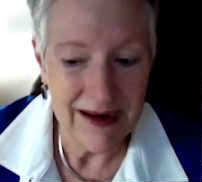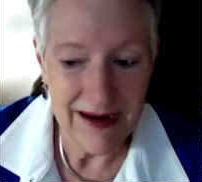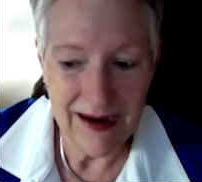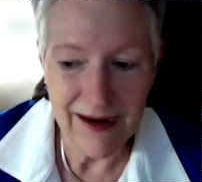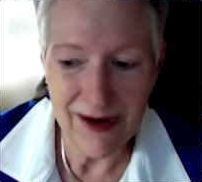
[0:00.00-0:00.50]

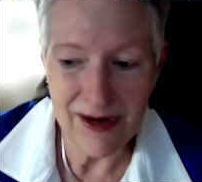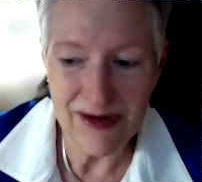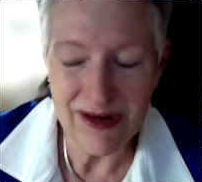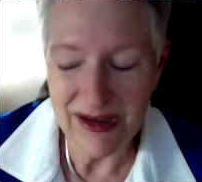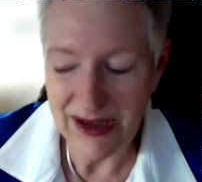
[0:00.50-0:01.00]
And
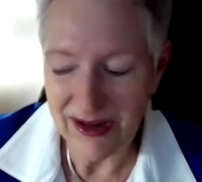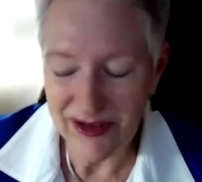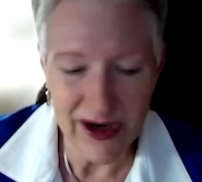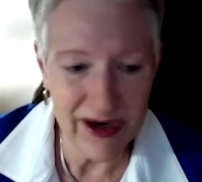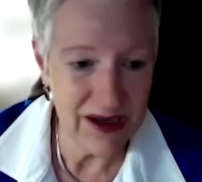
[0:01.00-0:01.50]
he
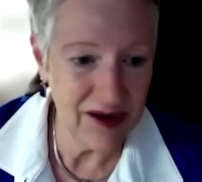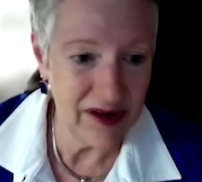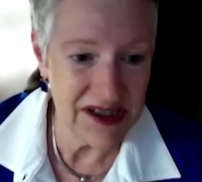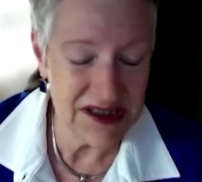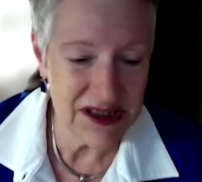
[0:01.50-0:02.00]
thought he had
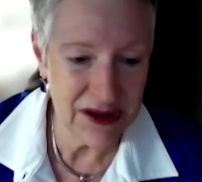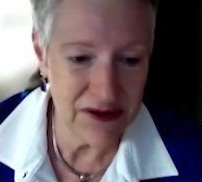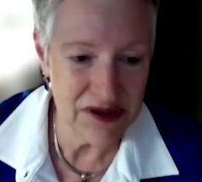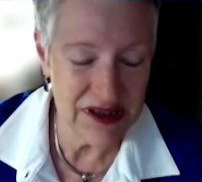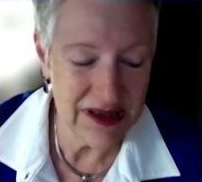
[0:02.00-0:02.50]
lost the
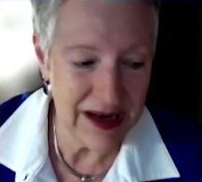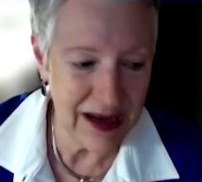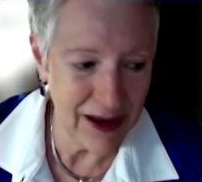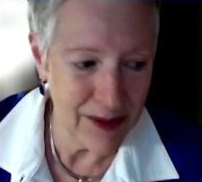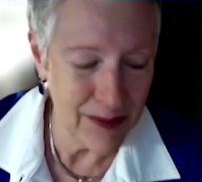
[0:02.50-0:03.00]
use of the
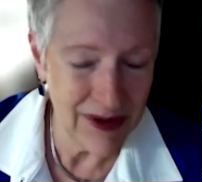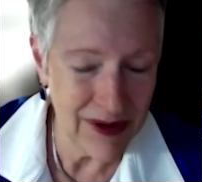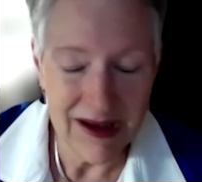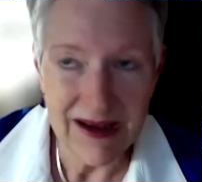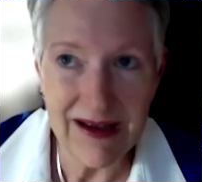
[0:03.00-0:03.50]
name,
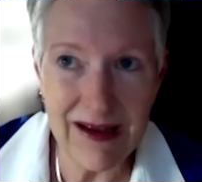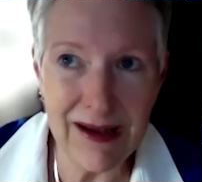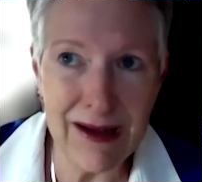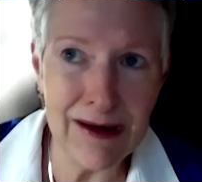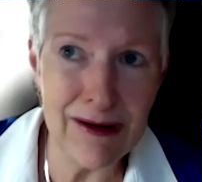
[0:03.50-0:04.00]

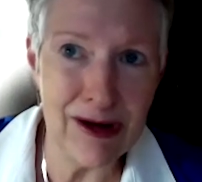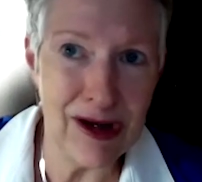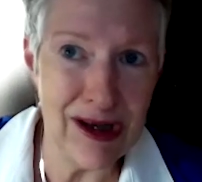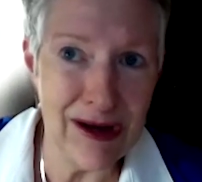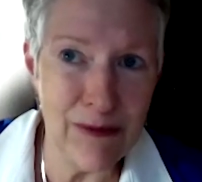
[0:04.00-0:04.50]
and
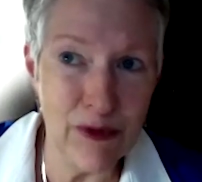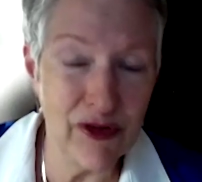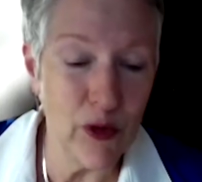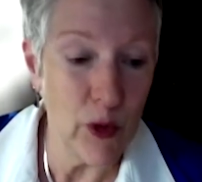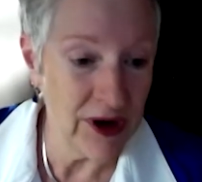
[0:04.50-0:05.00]
he was
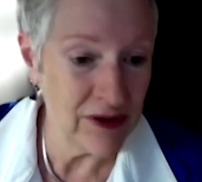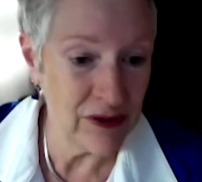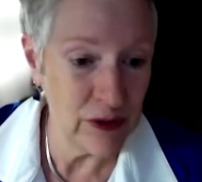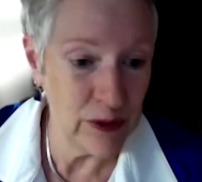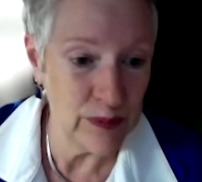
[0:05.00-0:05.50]
going
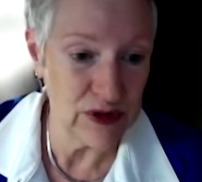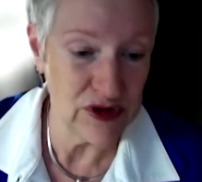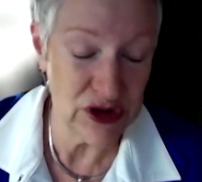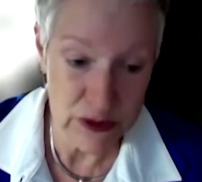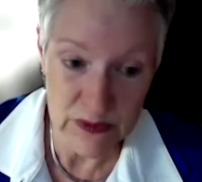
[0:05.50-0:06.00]
to
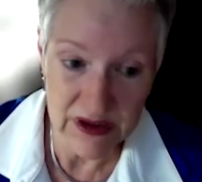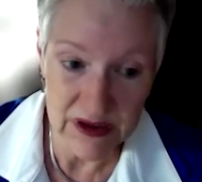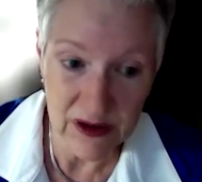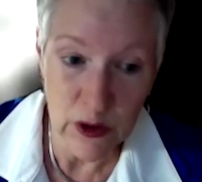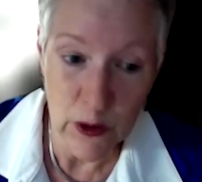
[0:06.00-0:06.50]
pursue it
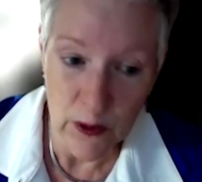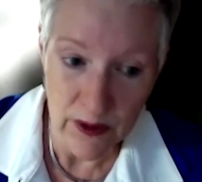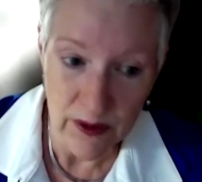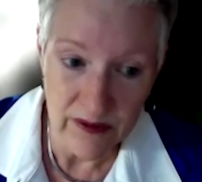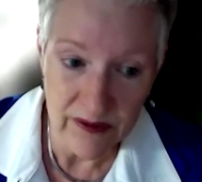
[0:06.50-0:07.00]
in
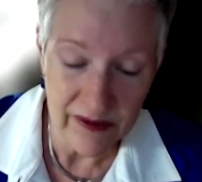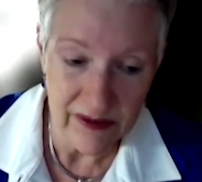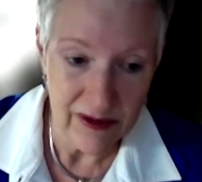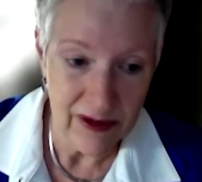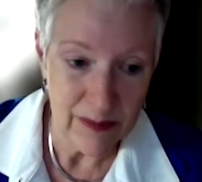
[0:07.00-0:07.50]
court,
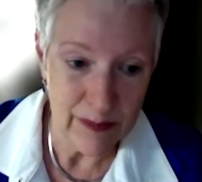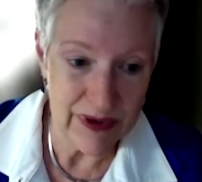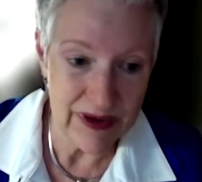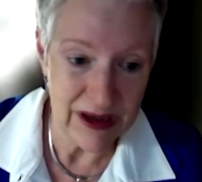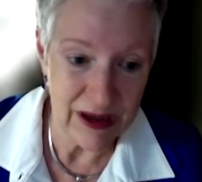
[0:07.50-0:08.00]
but
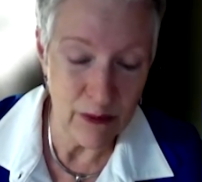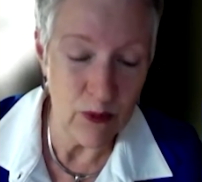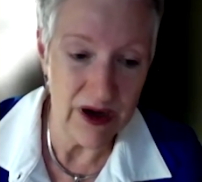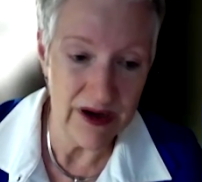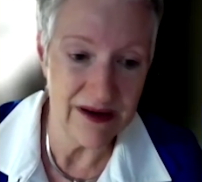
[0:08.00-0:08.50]
he
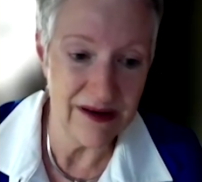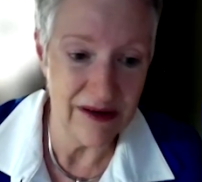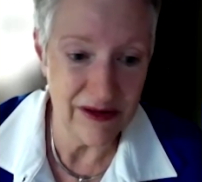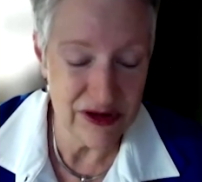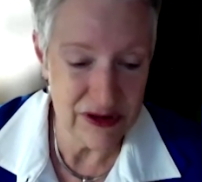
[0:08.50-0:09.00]
wanted
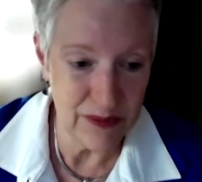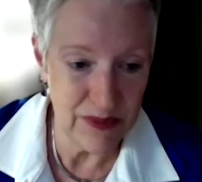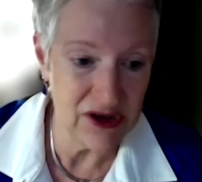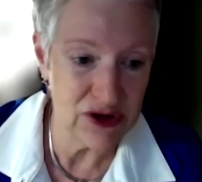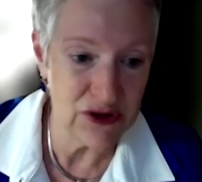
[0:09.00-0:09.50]
to
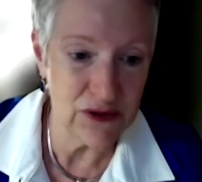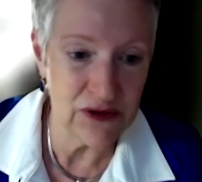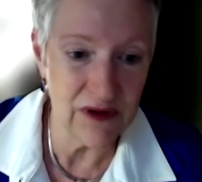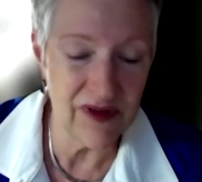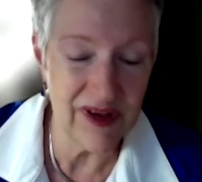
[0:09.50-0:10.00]
make
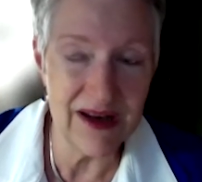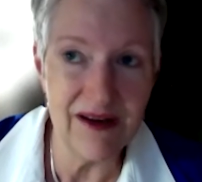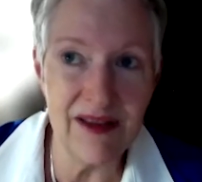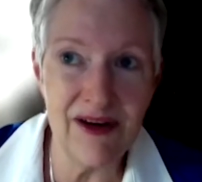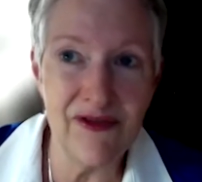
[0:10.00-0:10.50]
sure that in
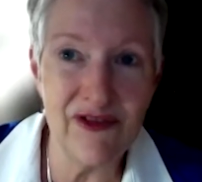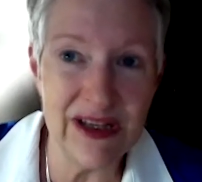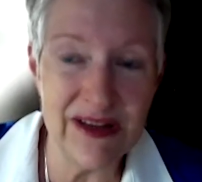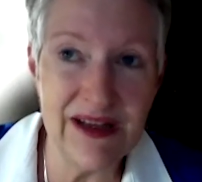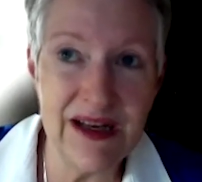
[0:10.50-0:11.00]
the
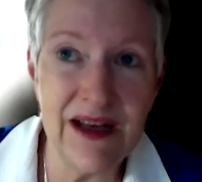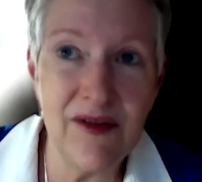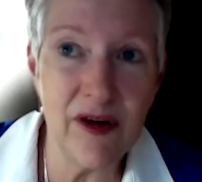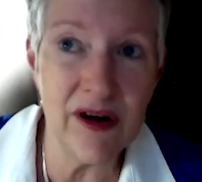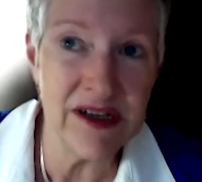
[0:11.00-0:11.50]
event that he
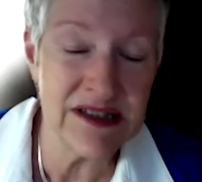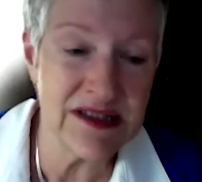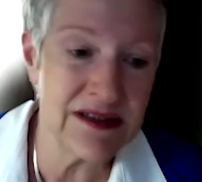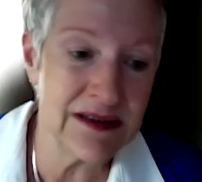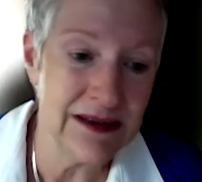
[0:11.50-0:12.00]

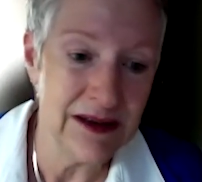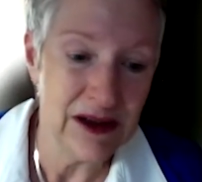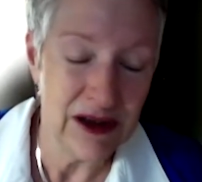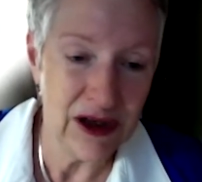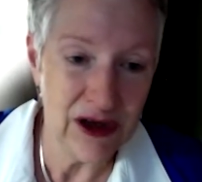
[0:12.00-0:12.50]
lost,
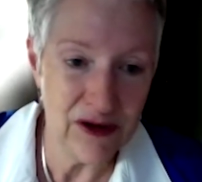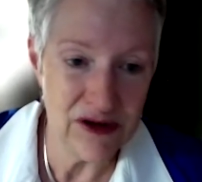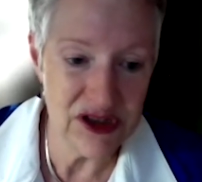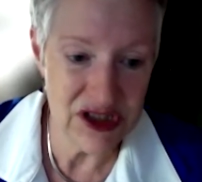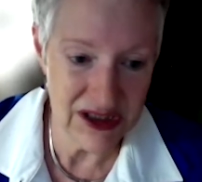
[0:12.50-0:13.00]
he
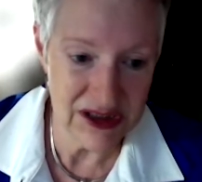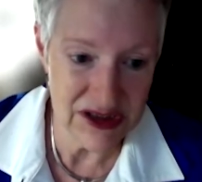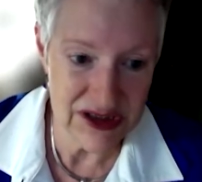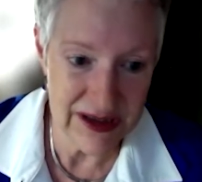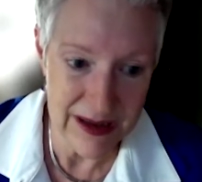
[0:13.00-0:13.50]
could change
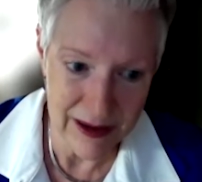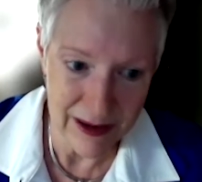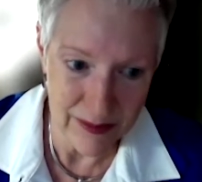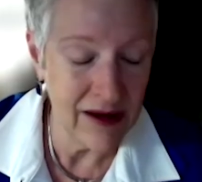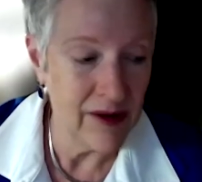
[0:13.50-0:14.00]
the name.